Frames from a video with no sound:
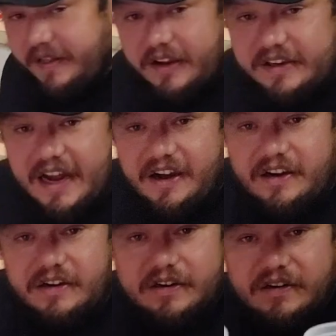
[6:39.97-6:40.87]
other
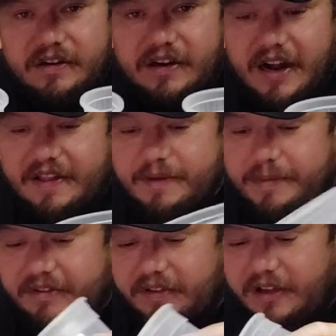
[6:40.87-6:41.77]
container and then
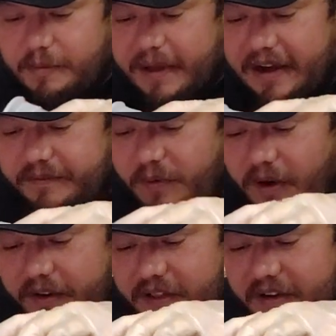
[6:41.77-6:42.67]
basically go back and forth